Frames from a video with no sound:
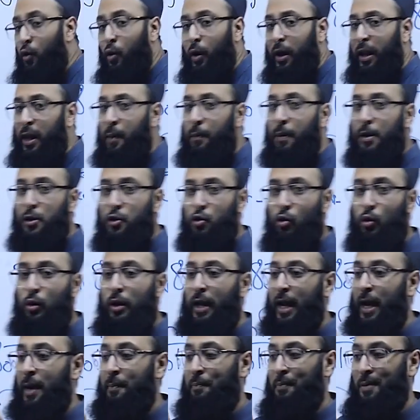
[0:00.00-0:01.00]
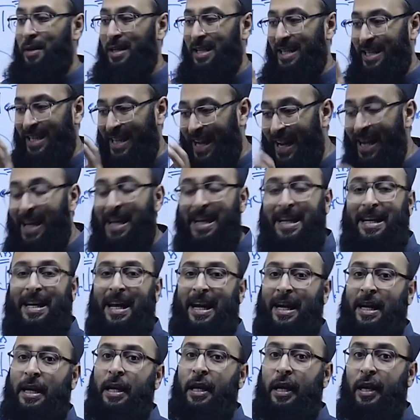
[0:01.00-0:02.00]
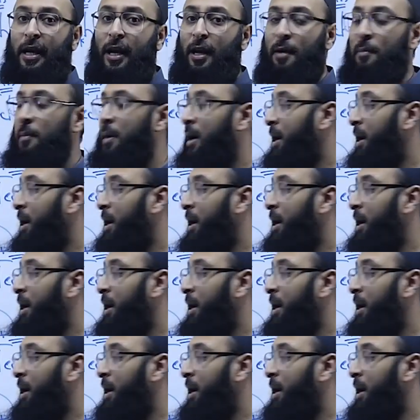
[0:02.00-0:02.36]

you are able to grab 10 technical